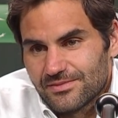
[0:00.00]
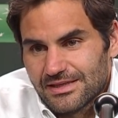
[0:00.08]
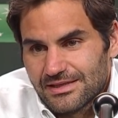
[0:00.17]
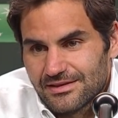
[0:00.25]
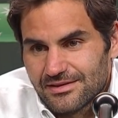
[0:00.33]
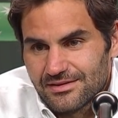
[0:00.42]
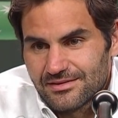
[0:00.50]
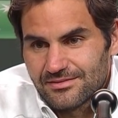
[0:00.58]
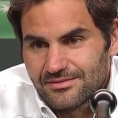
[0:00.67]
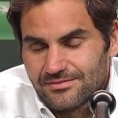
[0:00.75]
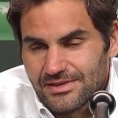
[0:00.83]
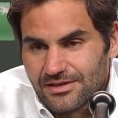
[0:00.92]
my
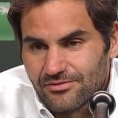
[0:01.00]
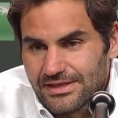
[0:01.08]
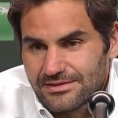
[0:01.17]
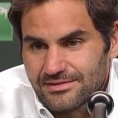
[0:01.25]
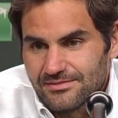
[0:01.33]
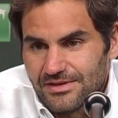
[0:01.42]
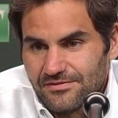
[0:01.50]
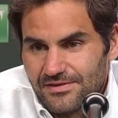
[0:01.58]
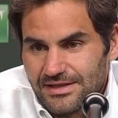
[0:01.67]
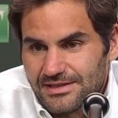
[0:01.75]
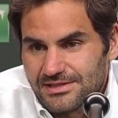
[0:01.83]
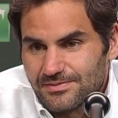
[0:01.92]
grit and my
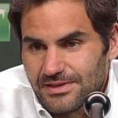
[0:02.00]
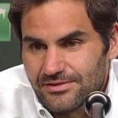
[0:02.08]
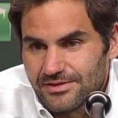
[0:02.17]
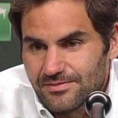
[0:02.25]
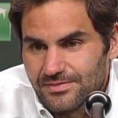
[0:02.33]
fighting spirit.